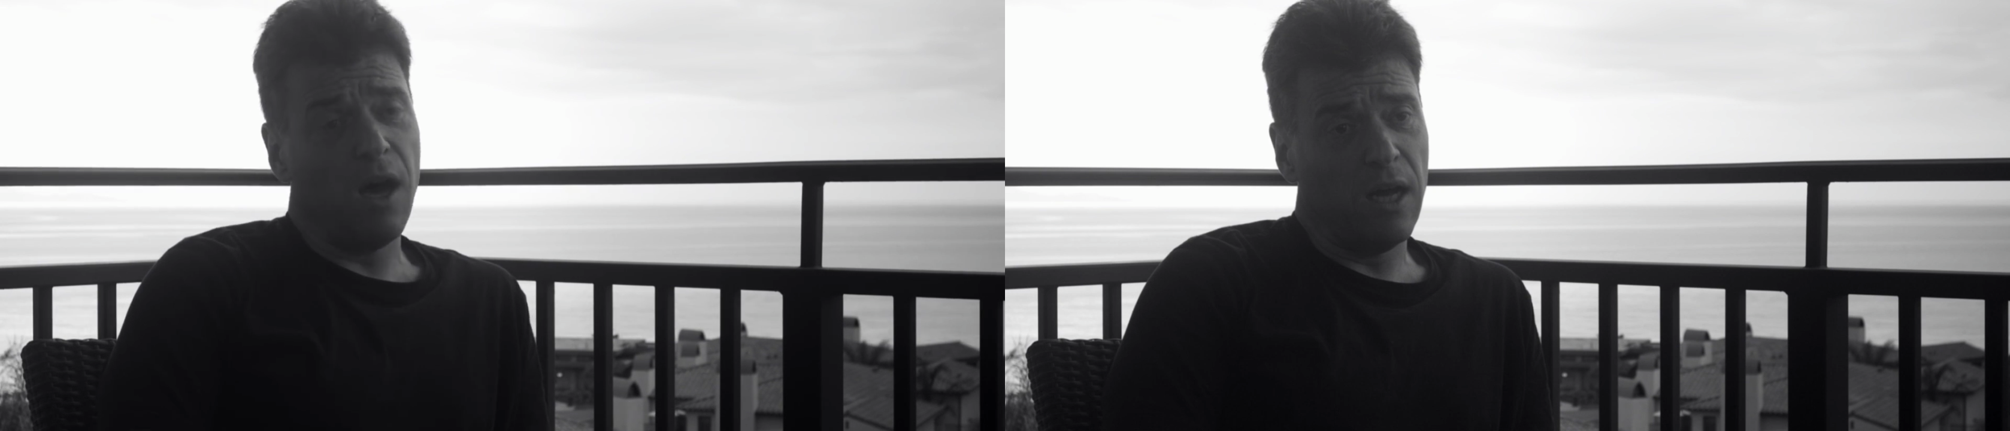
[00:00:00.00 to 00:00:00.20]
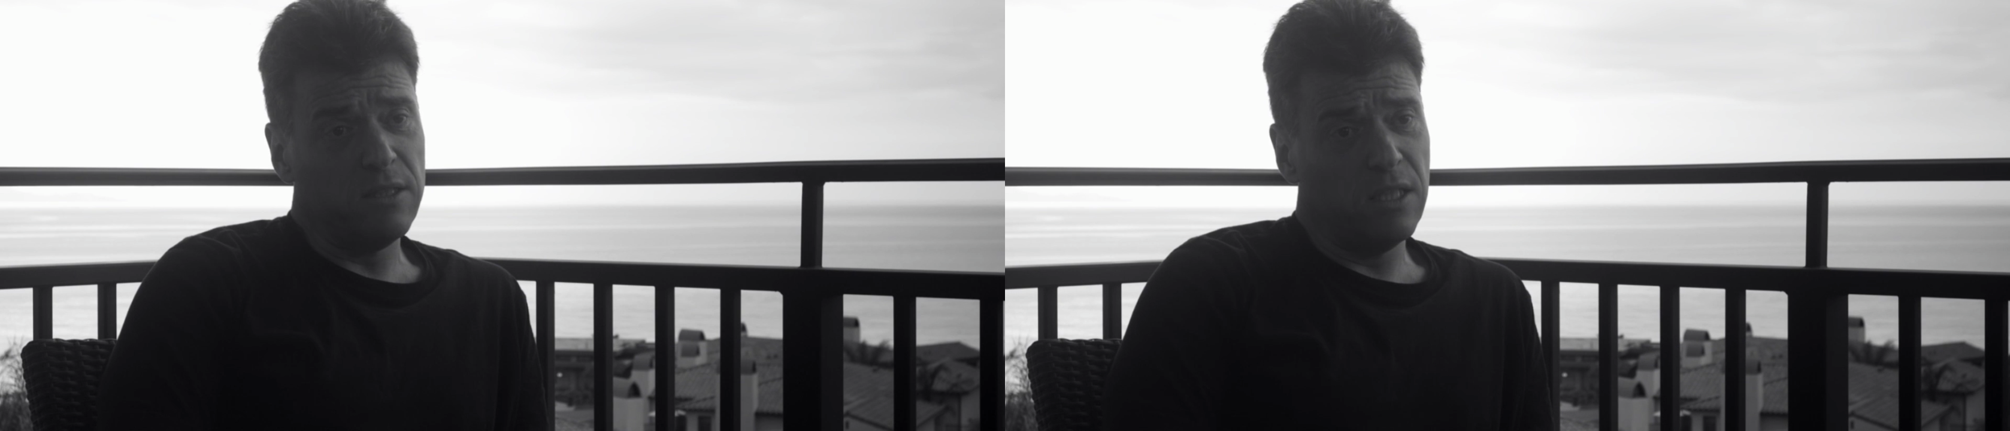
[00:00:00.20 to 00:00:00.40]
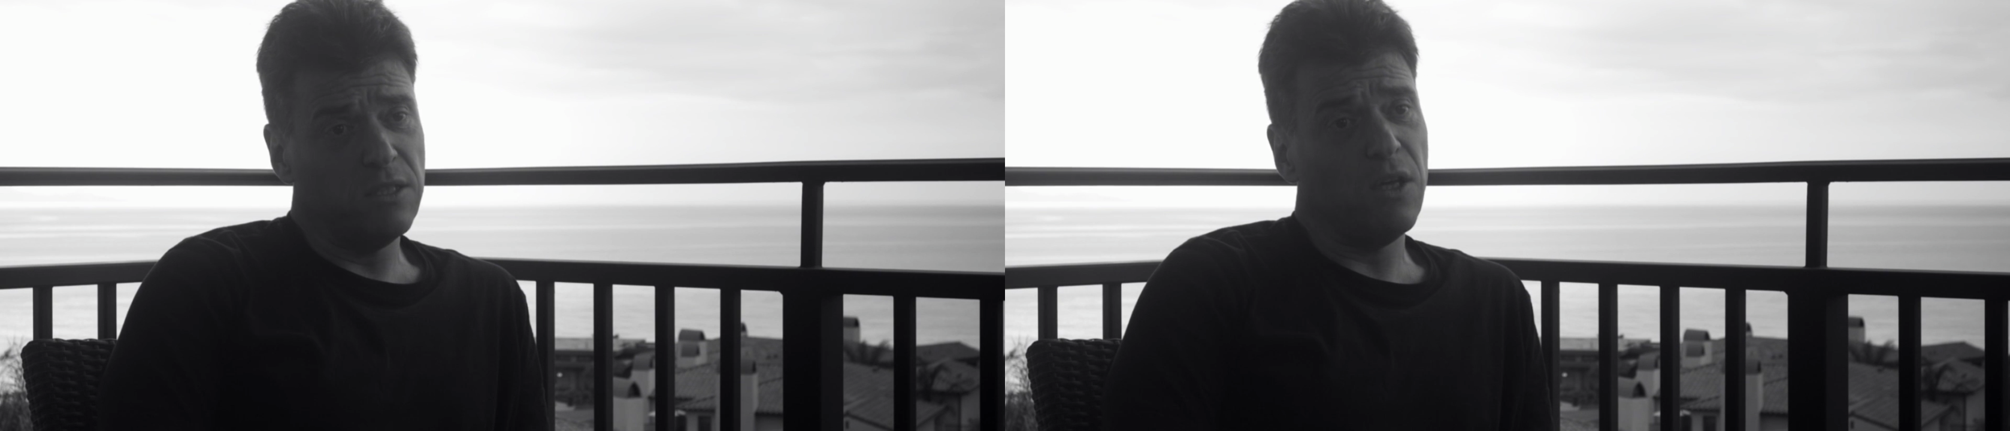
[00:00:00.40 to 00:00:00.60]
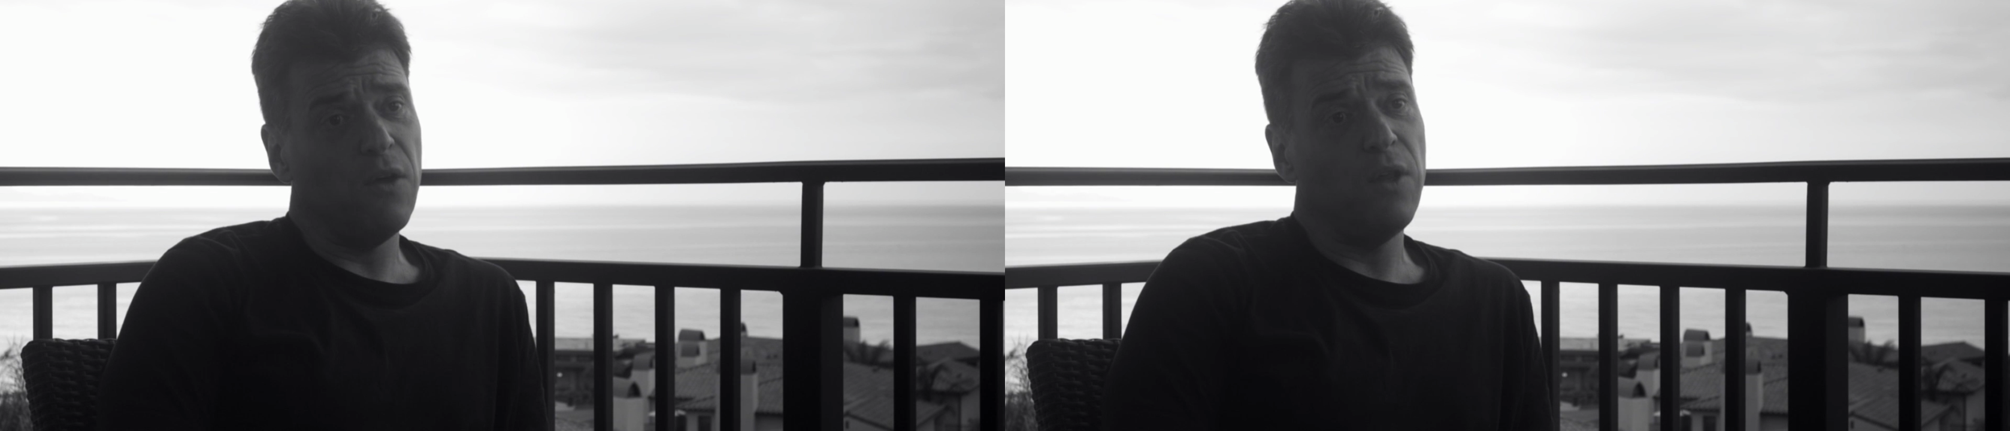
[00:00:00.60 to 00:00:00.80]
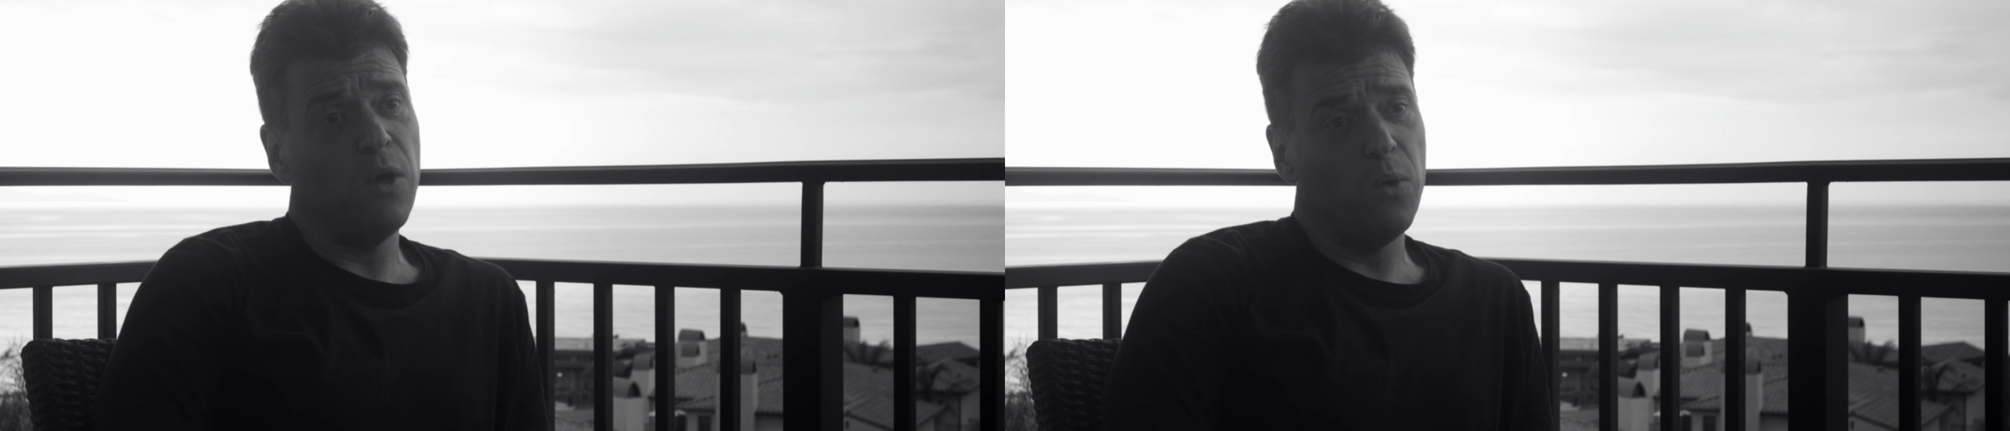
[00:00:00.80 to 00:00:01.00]
artist
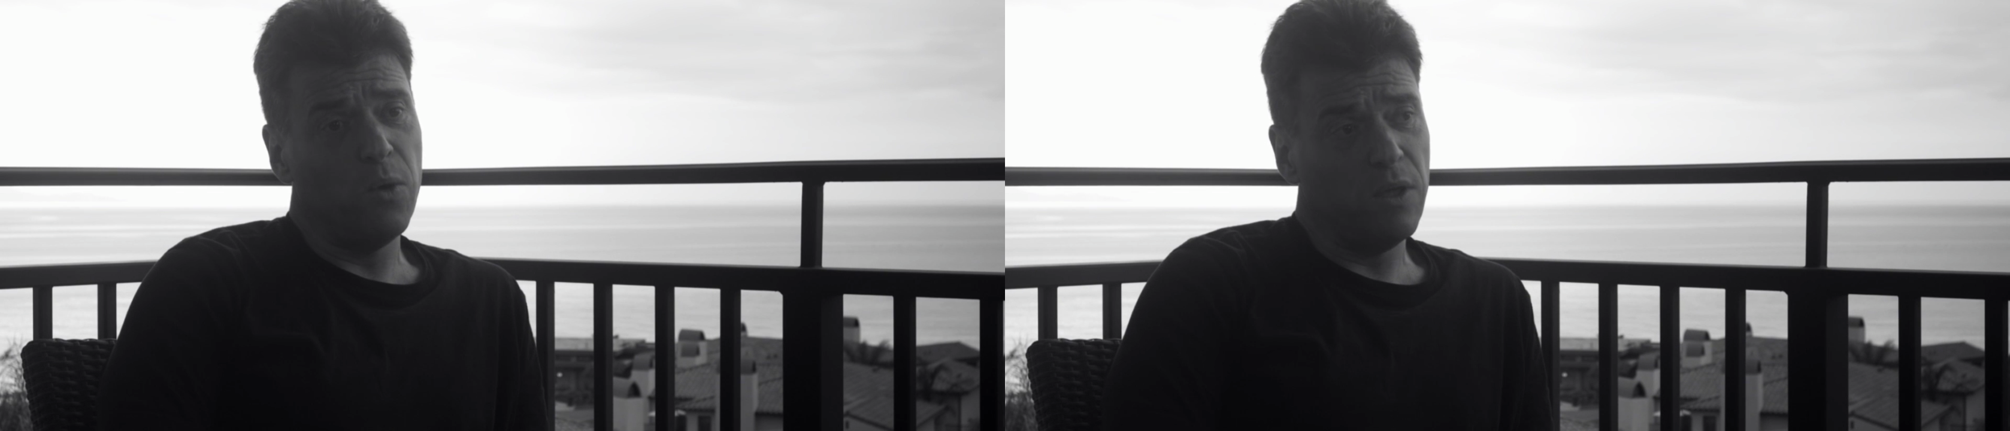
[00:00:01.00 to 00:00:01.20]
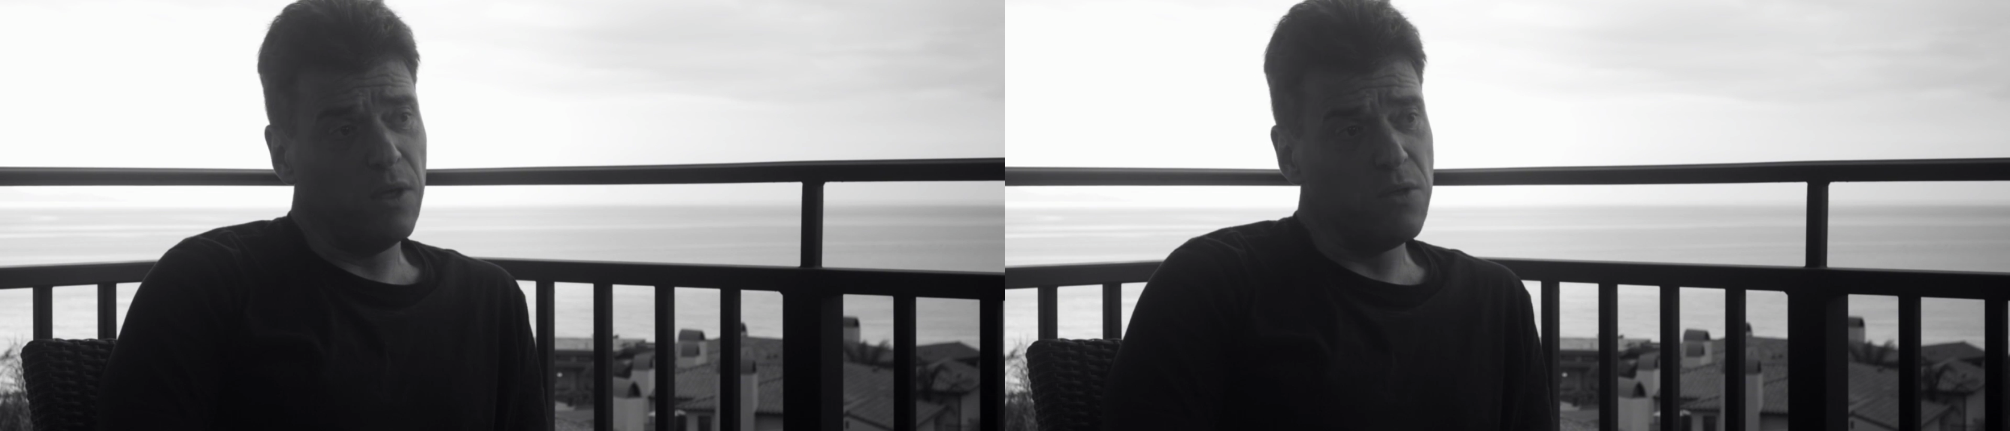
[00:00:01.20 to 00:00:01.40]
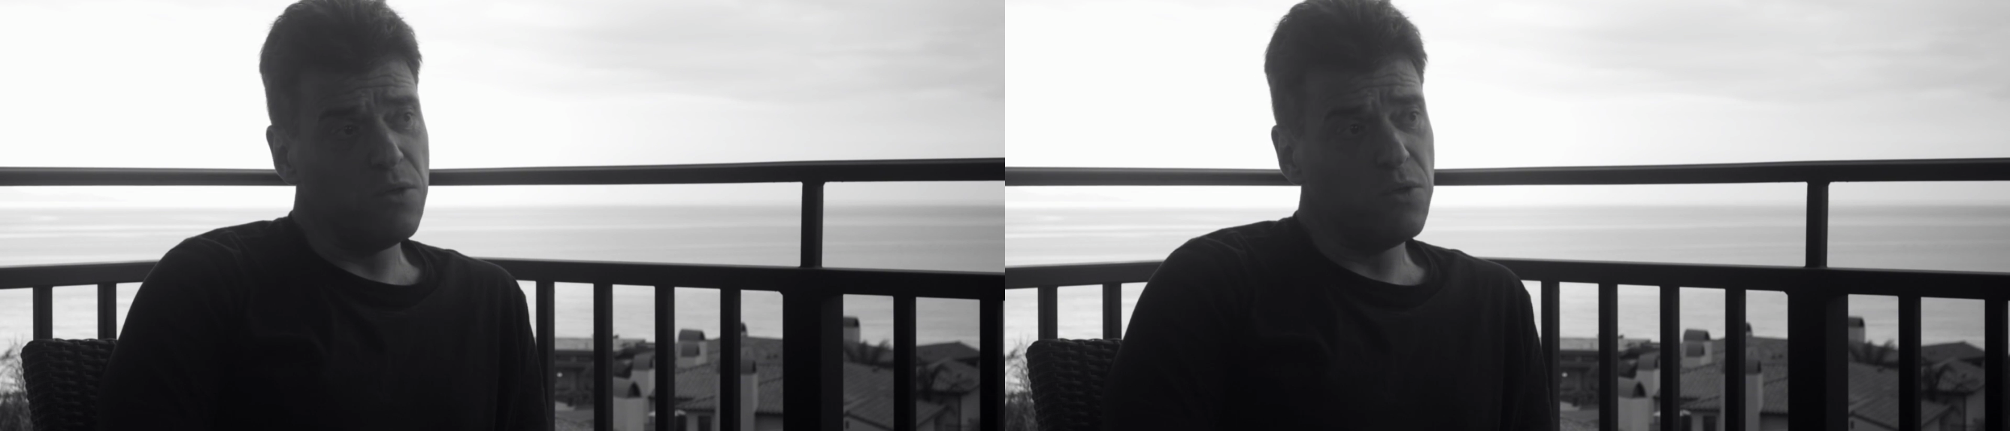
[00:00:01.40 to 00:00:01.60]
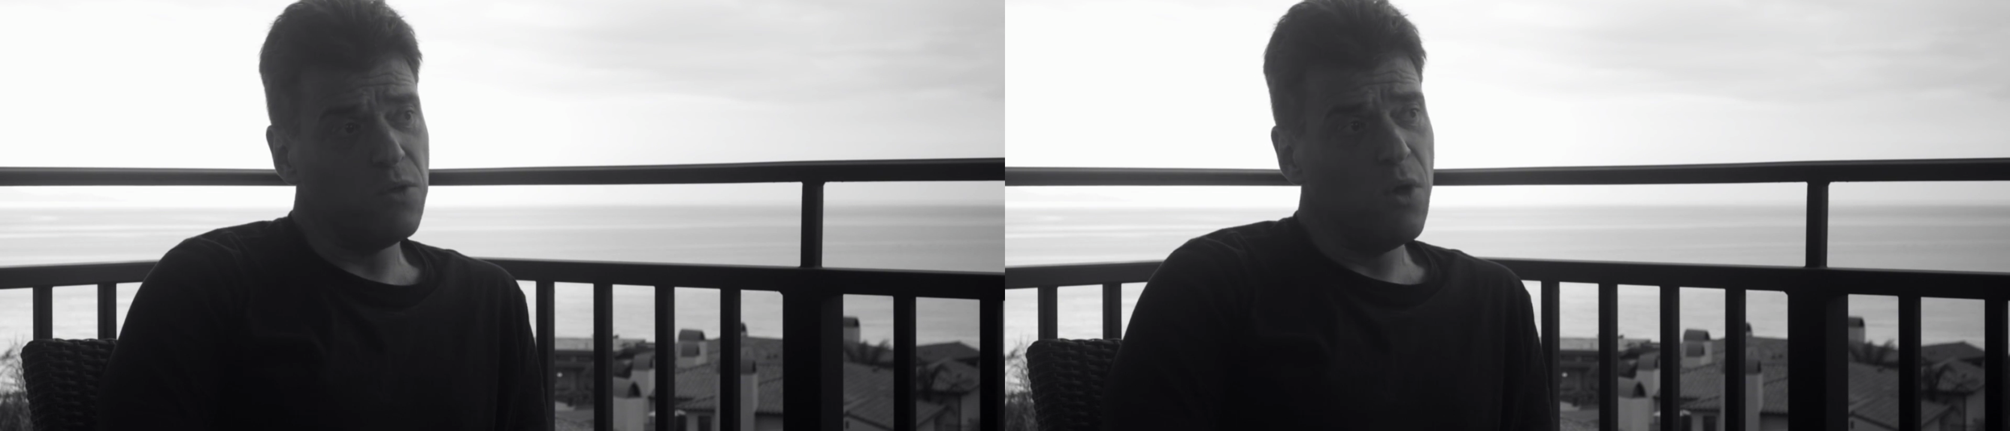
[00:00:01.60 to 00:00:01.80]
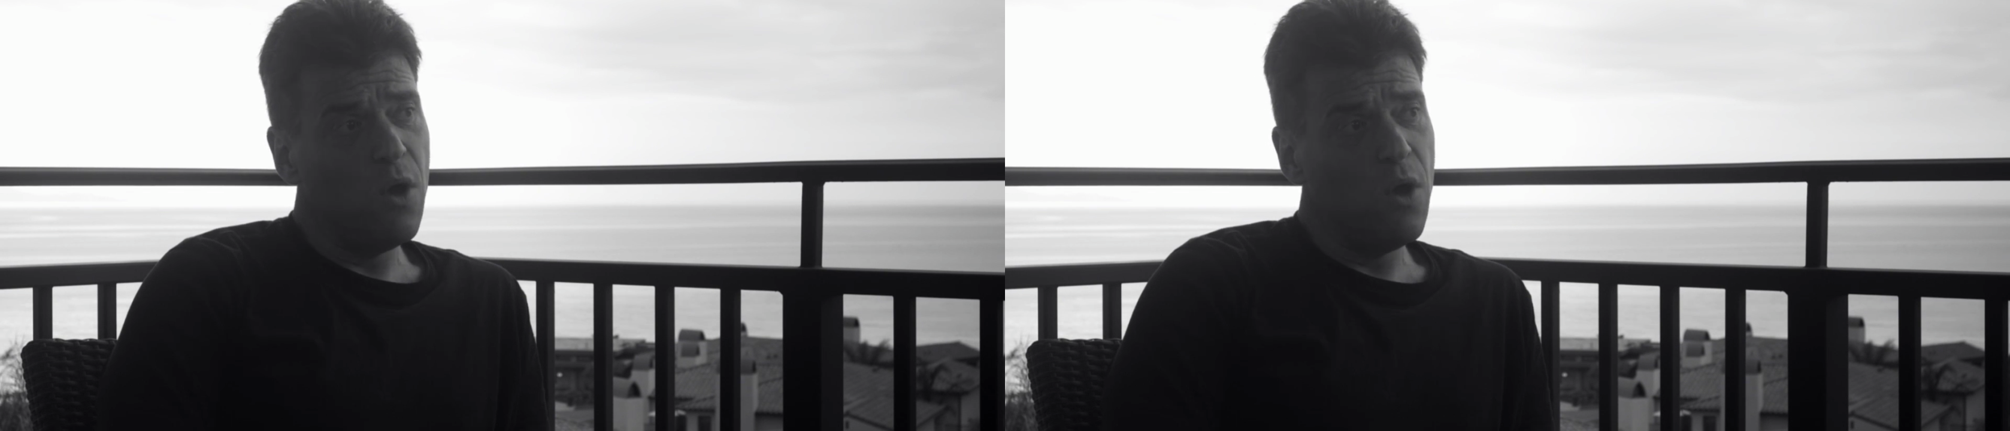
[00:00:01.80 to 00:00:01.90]
and the audience.